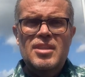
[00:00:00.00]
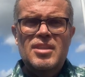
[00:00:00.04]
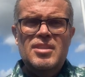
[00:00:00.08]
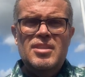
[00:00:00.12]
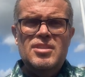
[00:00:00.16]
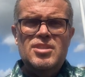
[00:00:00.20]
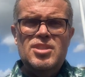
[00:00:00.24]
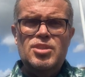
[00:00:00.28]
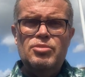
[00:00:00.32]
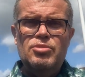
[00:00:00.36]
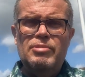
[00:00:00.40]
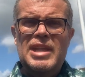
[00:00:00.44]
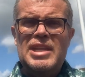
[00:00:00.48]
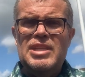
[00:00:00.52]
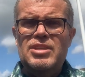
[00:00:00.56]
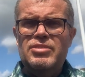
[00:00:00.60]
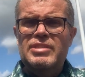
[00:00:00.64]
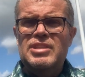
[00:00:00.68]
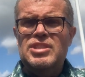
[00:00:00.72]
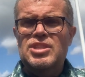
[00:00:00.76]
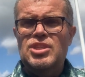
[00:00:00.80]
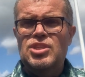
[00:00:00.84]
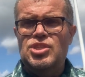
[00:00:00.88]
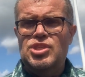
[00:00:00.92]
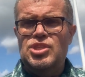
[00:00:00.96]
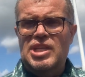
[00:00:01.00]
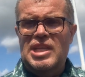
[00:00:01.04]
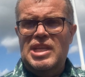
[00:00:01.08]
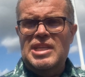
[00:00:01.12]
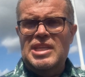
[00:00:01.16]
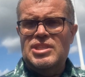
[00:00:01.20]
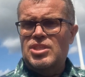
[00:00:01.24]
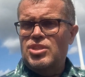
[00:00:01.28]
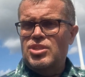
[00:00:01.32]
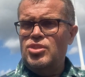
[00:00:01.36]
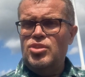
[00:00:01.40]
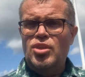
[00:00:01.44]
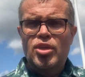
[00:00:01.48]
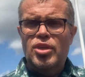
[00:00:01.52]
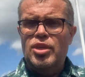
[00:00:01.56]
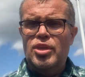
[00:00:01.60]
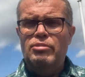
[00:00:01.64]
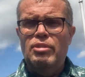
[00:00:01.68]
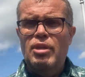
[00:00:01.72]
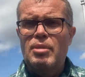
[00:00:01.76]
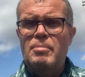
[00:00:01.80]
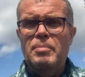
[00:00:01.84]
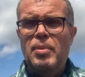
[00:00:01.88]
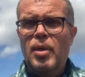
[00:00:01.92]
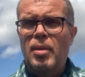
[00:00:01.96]
surrendering to Jesus, not your
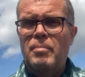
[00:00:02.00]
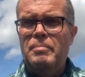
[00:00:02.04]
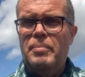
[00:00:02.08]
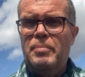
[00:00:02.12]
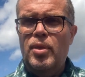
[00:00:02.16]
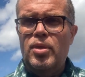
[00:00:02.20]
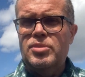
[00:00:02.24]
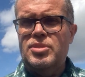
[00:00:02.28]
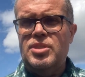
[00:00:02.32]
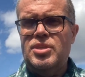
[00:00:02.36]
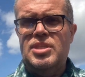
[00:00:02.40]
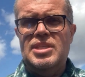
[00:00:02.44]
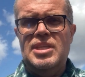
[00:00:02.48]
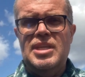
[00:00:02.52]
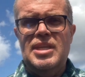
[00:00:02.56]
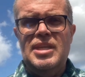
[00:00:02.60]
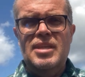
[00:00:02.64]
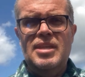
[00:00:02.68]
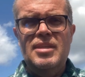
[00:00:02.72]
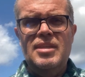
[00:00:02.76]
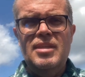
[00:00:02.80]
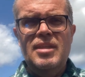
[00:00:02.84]
own pomposity.